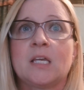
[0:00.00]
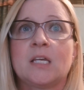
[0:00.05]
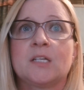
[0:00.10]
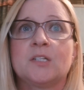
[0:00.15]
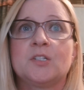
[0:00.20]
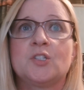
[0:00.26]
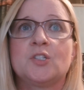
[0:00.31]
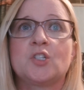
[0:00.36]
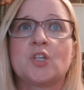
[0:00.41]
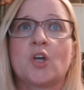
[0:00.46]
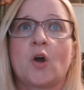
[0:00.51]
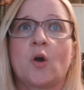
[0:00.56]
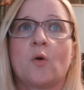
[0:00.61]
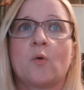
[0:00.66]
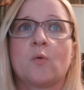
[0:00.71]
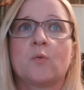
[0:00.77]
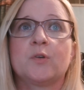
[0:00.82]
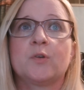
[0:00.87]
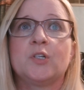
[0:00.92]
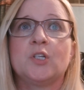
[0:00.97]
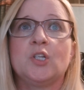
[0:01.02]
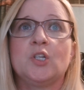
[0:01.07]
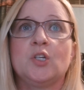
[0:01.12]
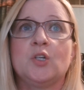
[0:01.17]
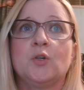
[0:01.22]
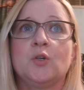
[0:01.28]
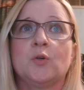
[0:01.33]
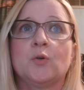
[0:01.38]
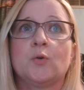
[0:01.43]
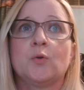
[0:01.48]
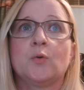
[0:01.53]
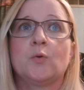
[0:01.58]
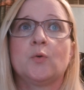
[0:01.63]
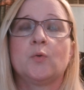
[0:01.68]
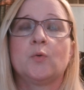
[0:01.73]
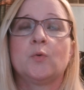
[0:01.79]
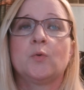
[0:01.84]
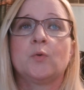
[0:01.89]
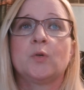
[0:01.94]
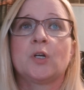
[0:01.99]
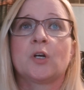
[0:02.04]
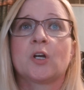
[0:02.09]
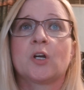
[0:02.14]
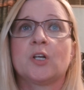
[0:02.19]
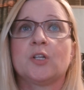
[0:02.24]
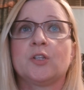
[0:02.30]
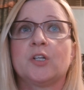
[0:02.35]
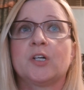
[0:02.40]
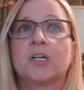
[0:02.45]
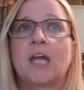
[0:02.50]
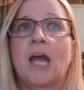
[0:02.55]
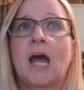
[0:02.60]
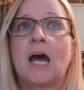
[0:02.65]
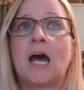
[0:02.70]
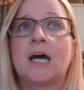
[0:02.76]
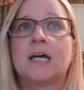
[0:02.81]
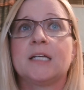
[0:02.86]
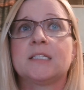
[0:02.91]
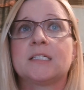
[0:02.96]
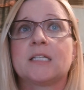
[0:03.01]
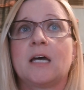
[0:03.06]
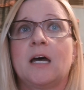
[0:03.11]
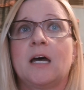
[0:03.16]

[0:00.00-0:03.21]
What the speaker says: So you're going to look at